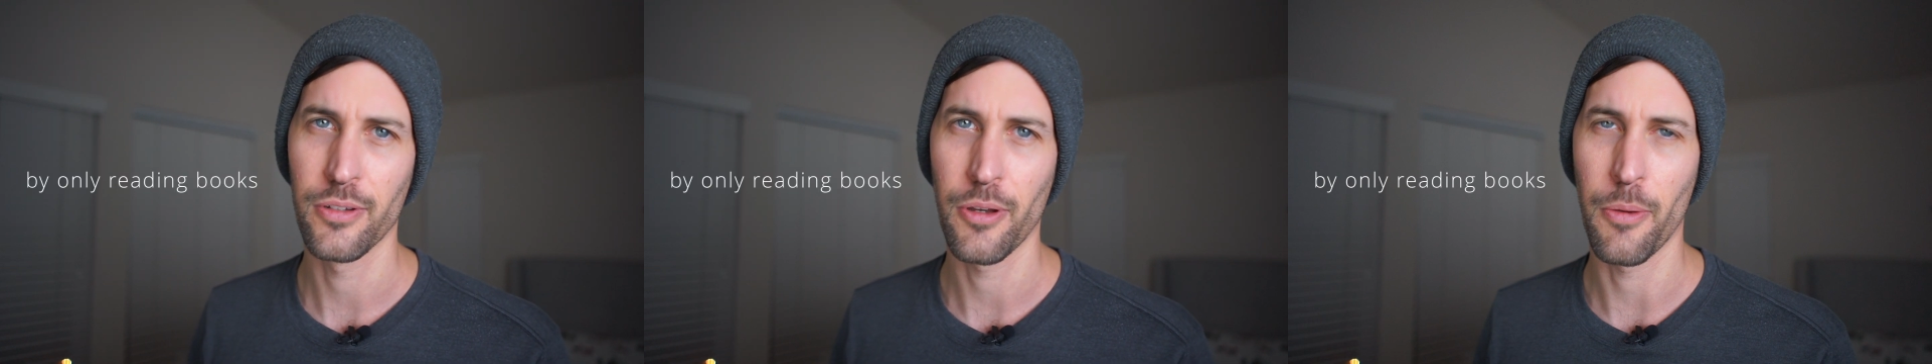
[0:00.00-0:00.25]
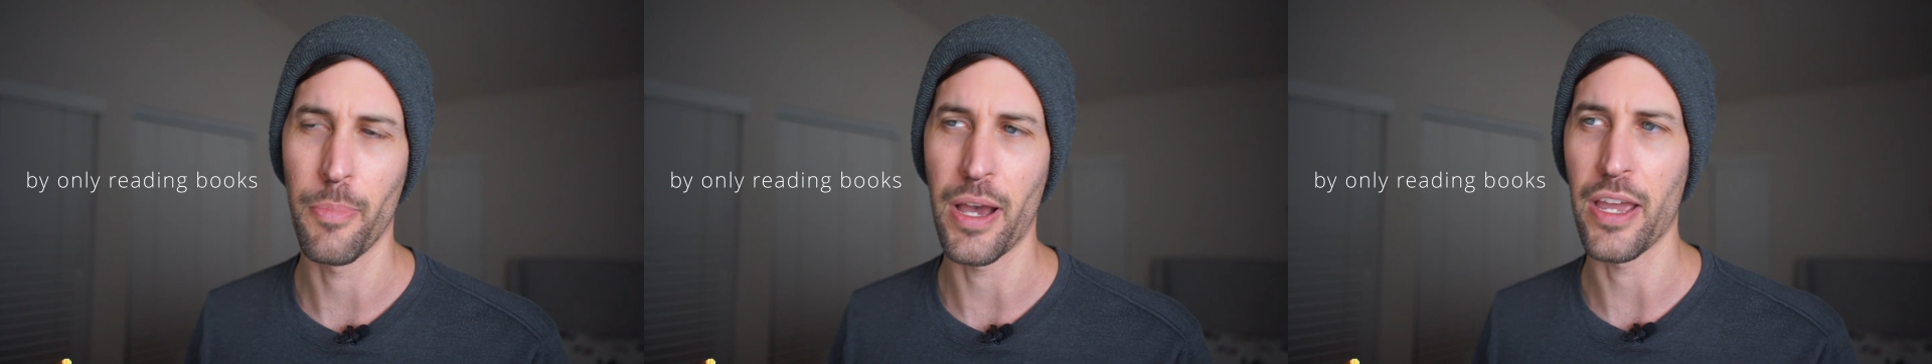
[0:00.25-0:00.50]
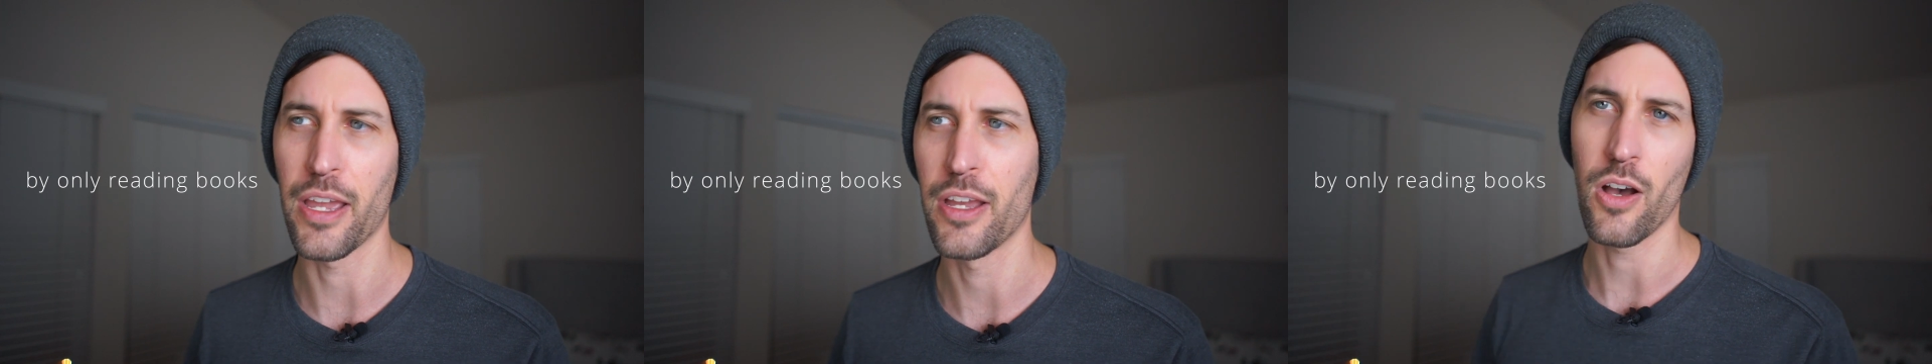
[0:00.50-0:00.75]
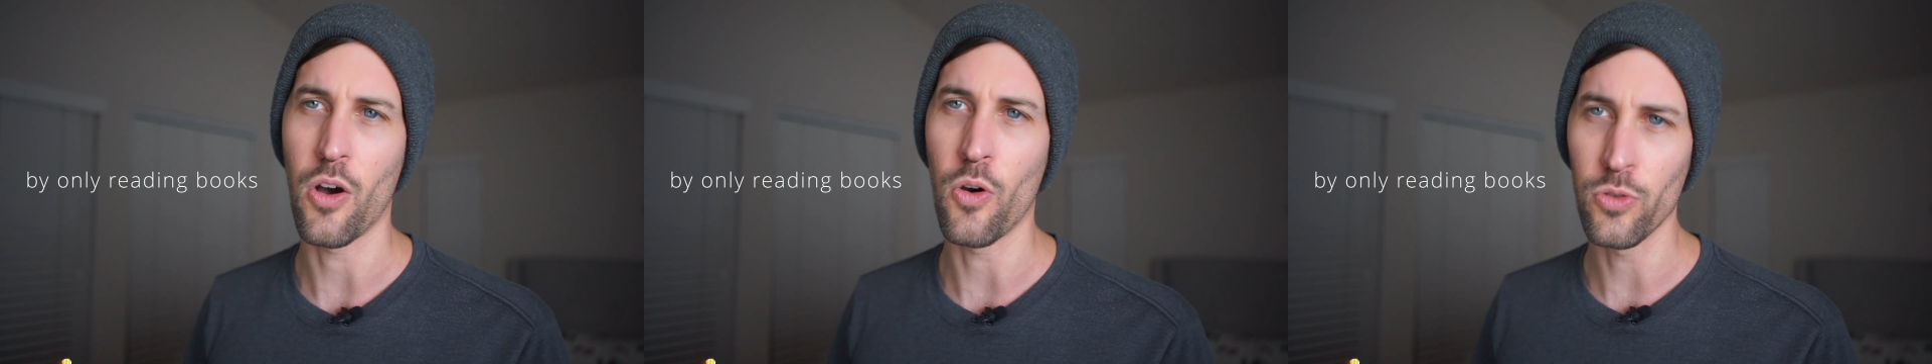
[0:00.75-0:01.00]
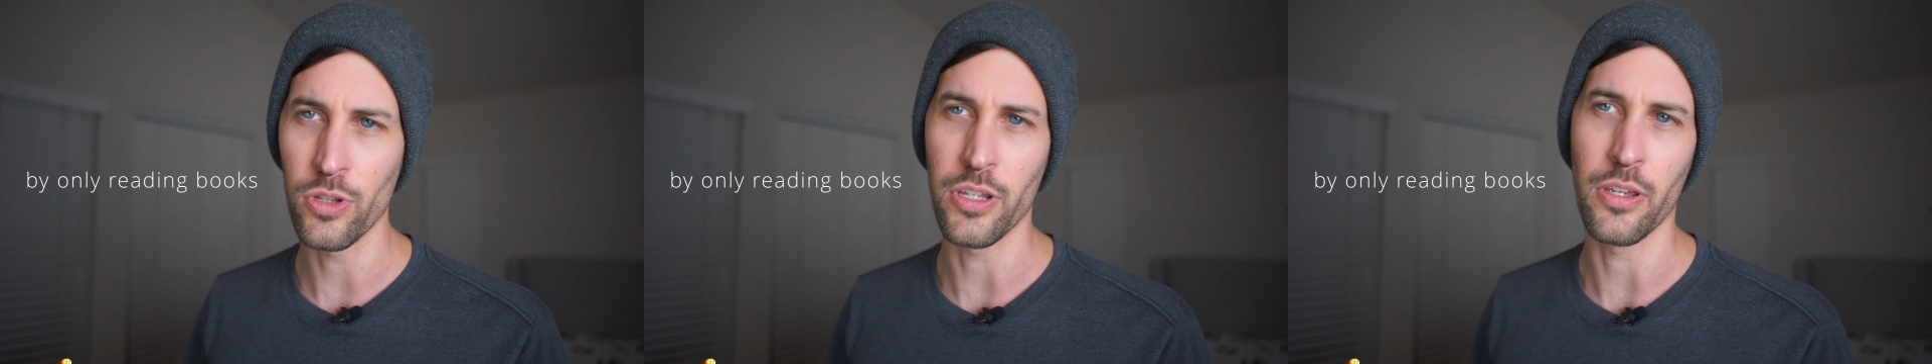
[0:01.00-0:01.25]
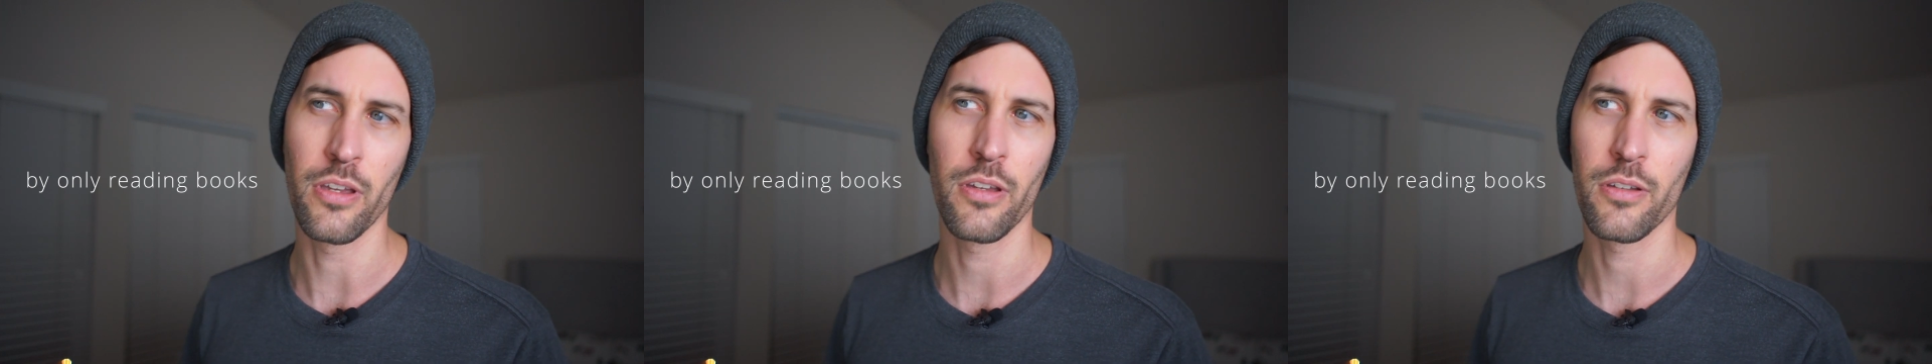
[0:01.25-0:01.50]
by
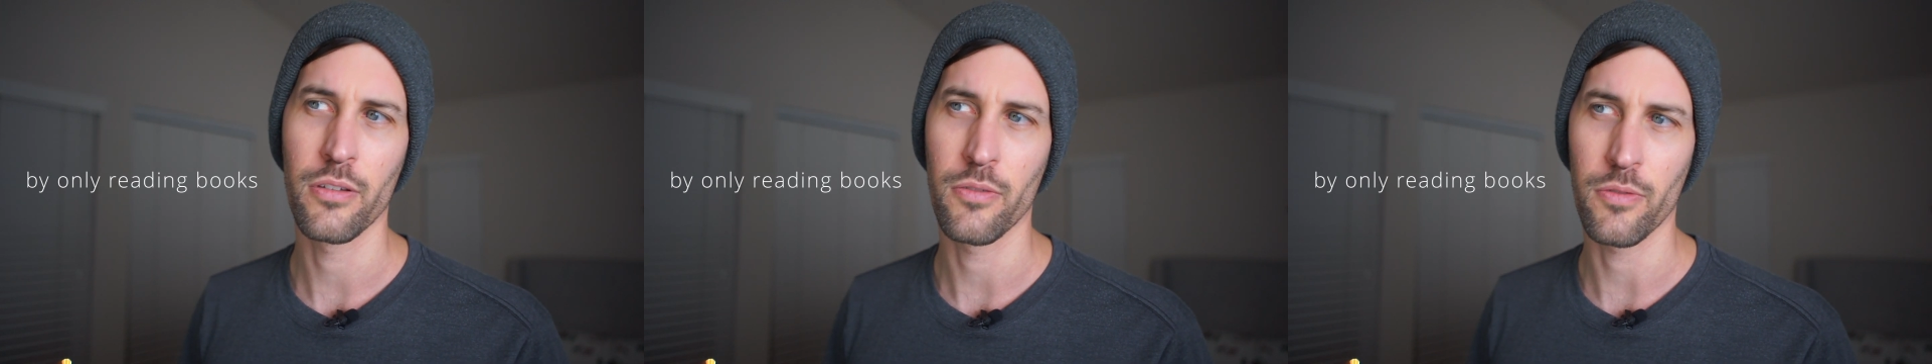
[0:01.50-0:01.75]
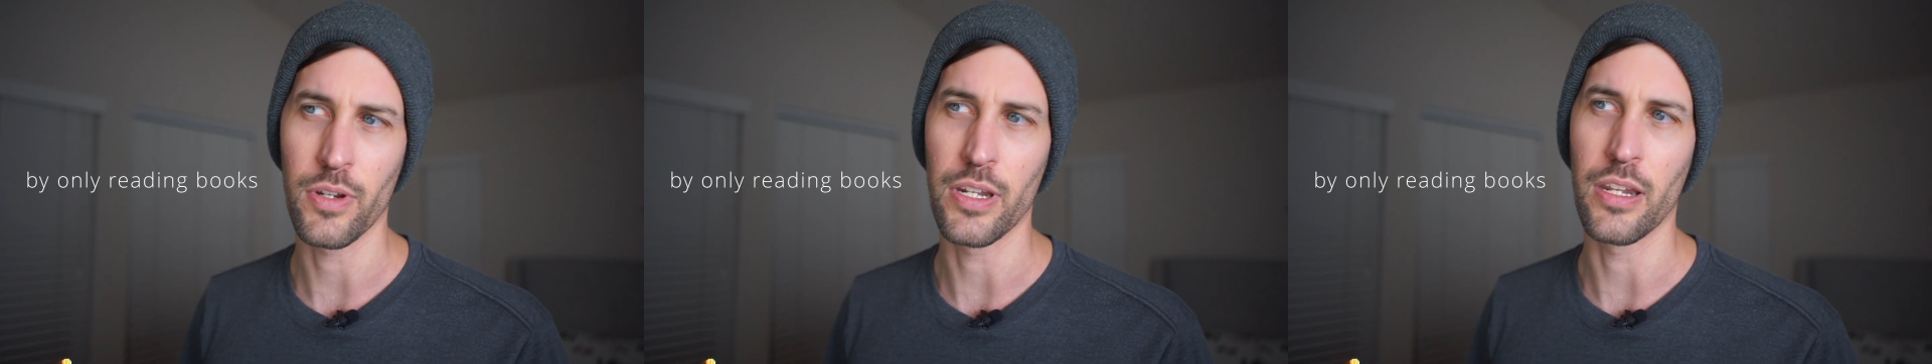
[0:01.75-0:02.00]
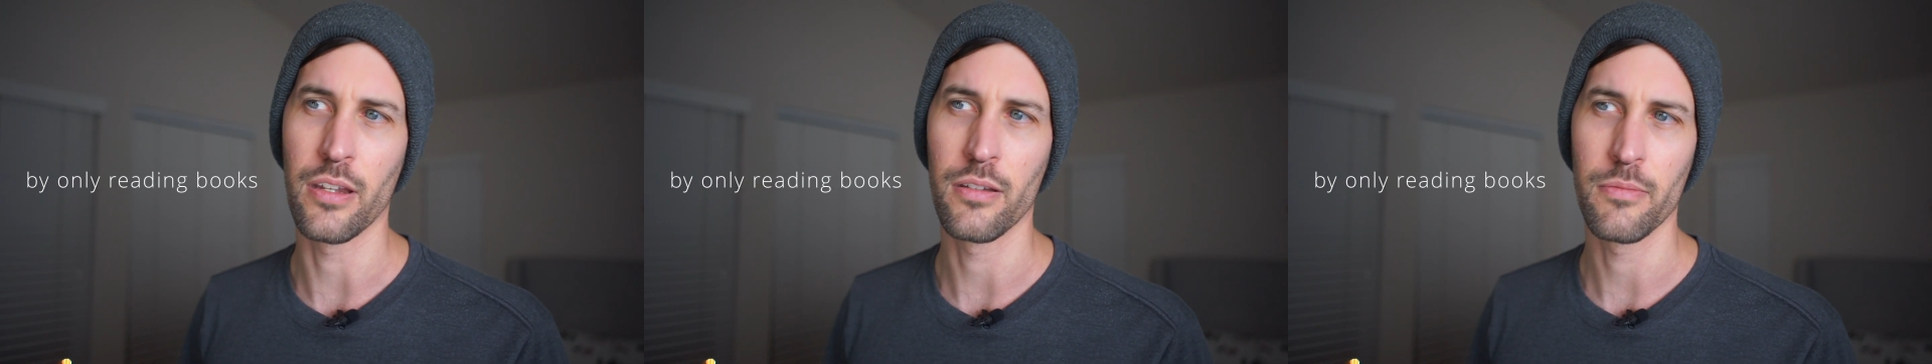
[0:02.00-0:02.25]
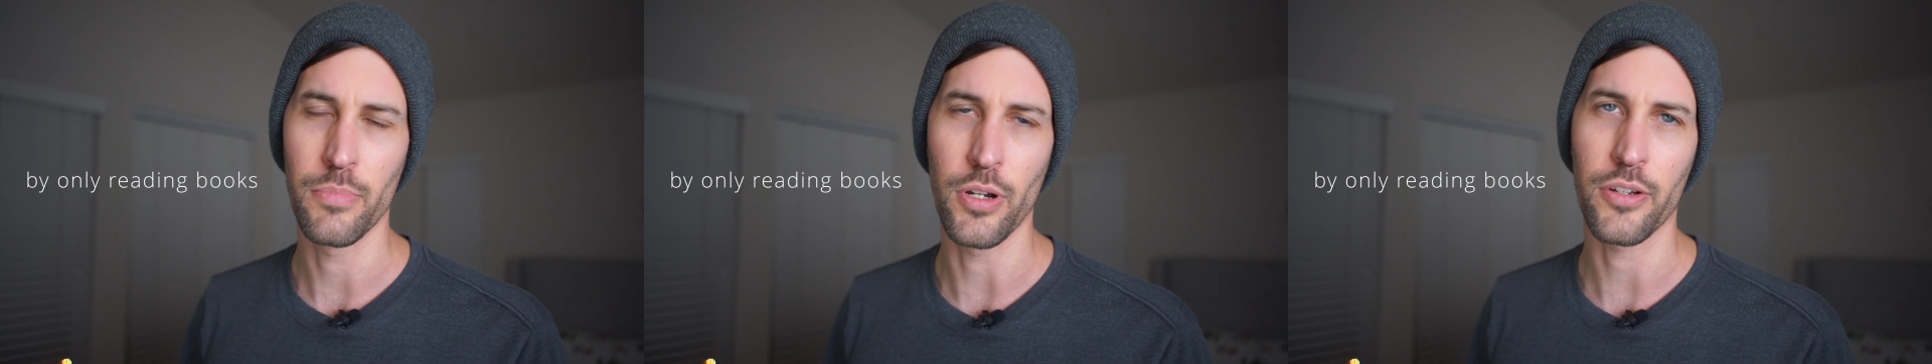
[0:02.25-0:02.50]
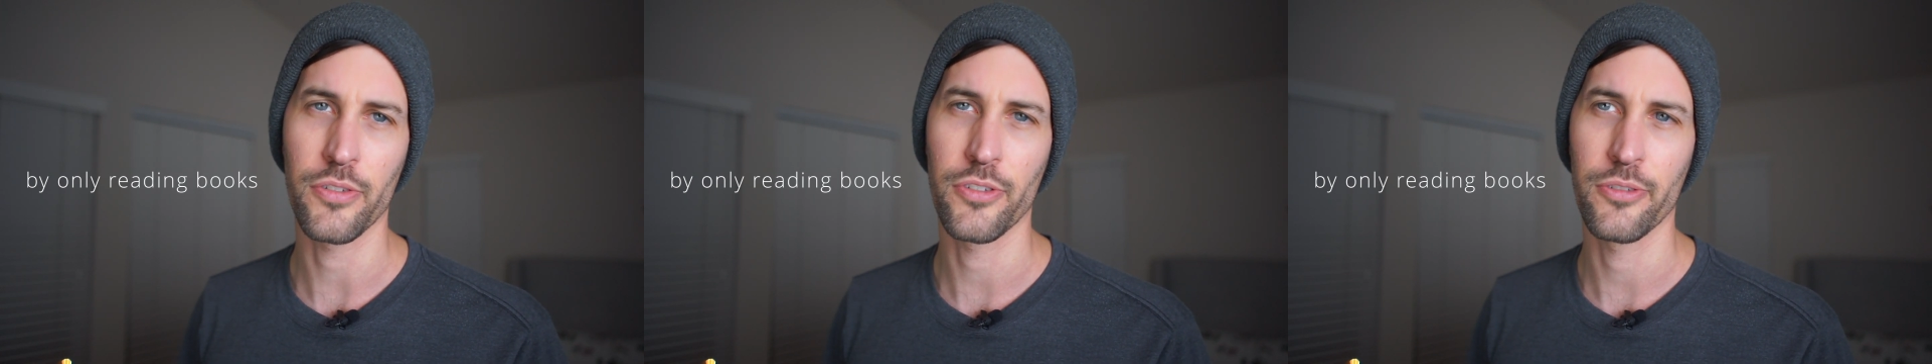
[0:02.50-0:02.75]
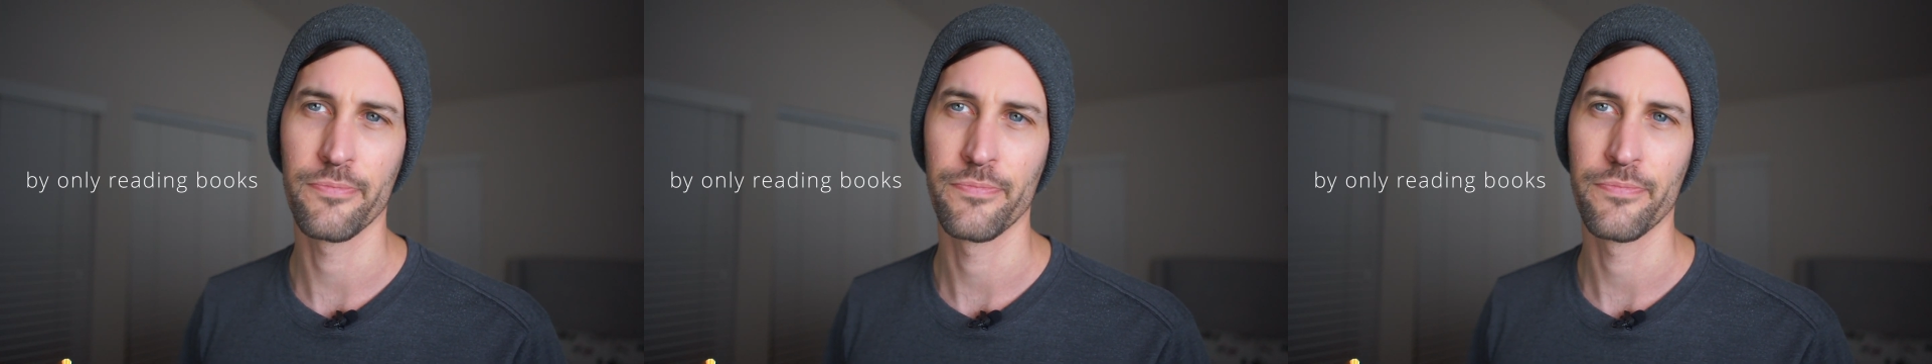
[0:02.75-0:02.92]
only reading books.